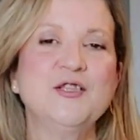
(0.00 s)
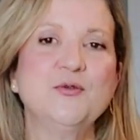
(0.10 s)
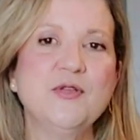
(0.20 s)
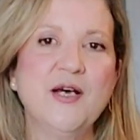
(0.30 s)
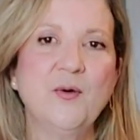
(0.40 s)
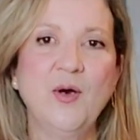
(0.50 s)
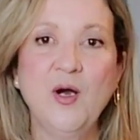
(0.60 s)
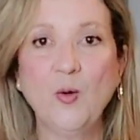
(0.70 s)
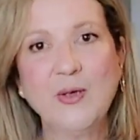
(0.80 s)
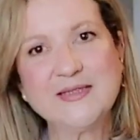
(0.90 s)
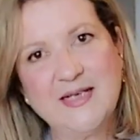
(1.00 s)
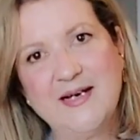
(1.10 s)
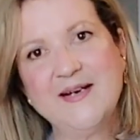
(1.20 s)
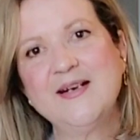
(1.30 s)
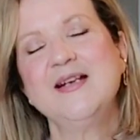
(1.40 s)
to know what
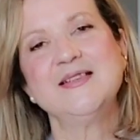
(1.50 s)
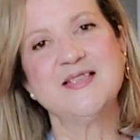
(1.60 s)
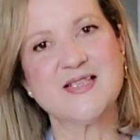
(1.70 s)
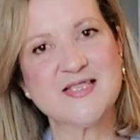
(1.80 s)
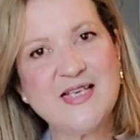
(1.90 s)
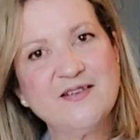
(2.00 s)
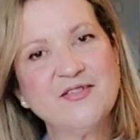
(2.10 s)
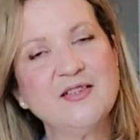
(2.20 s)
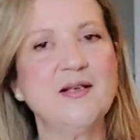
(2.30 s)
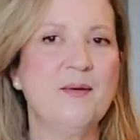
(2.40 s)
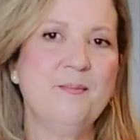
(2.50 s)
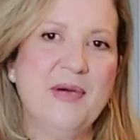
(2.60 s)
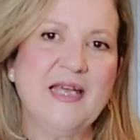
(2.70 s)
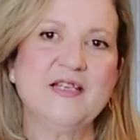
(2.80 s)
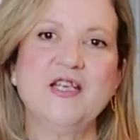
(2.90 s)
are the 7
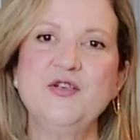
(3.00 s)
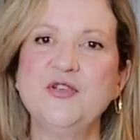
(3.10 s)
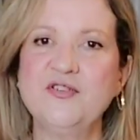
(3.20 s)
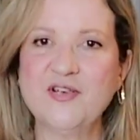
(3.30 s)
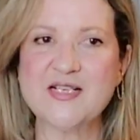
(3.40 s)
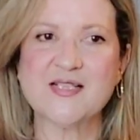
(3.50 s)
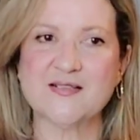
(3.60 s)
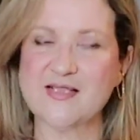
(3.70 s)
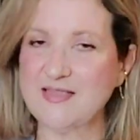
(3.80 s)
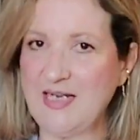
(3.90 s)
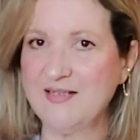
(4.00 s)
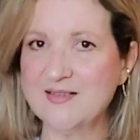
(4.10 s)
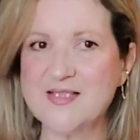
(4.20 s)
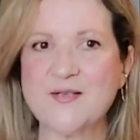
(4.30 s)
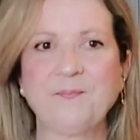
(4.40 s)
main universal
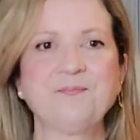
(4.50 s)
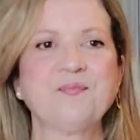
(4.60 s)
styles,